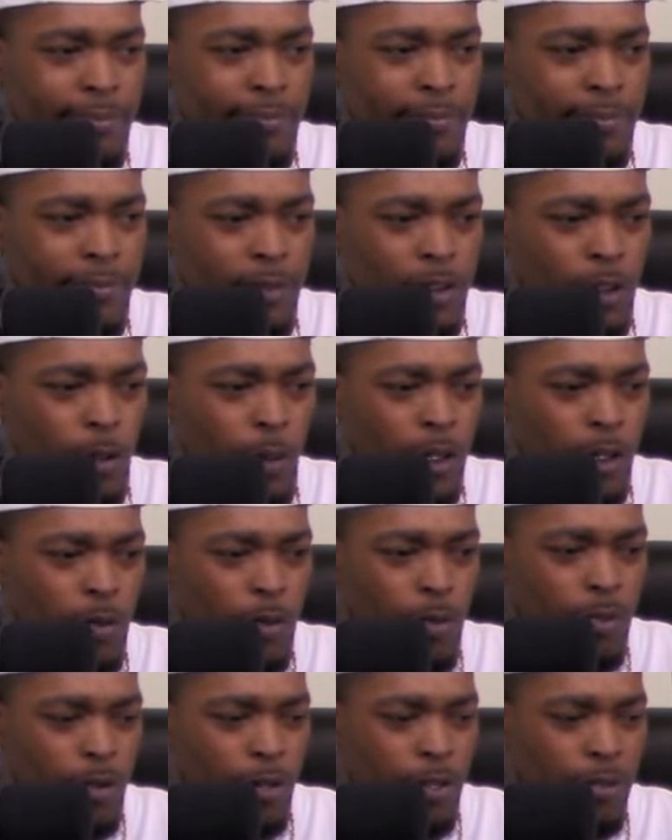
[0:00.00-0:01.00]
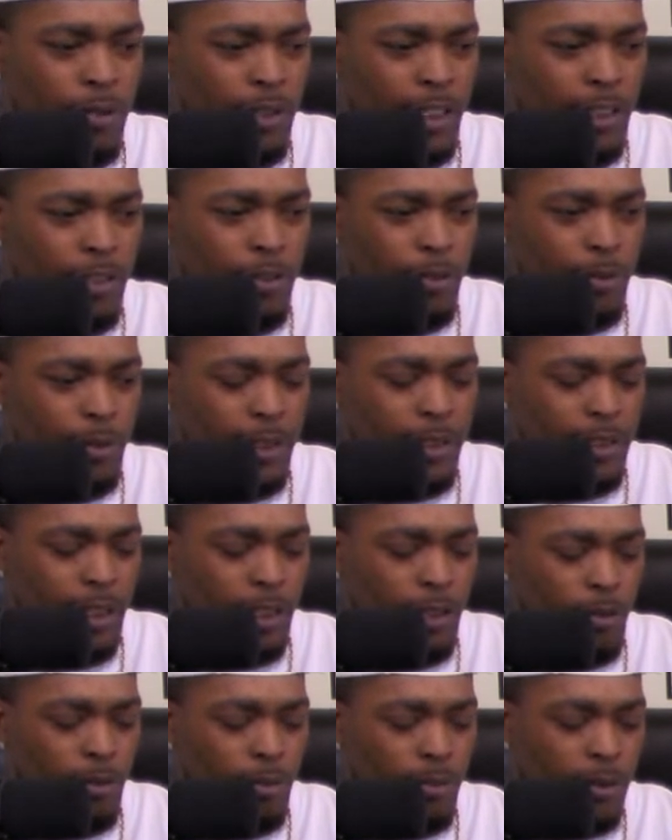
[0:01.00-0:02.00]
knowing who Brother Nature is.
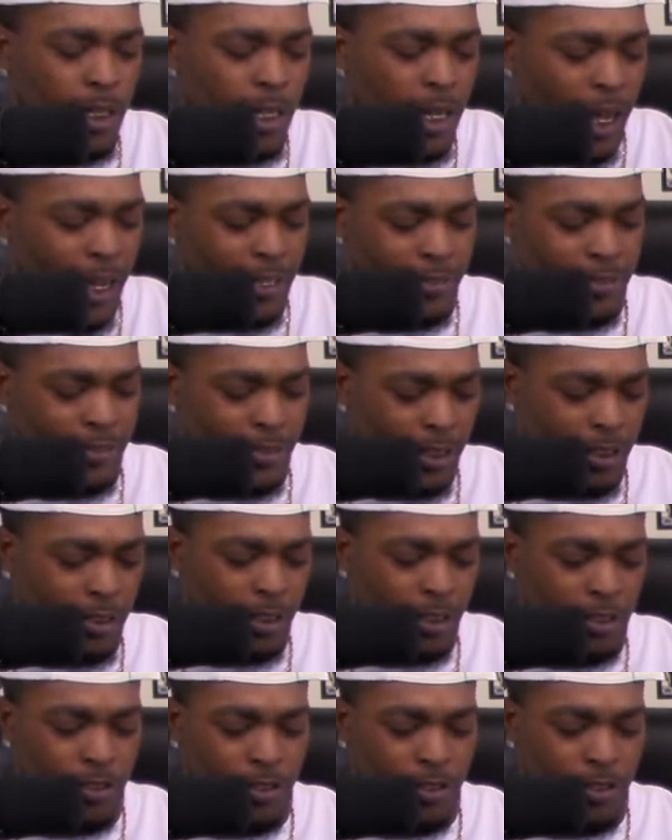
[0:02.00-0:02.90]
I've seen his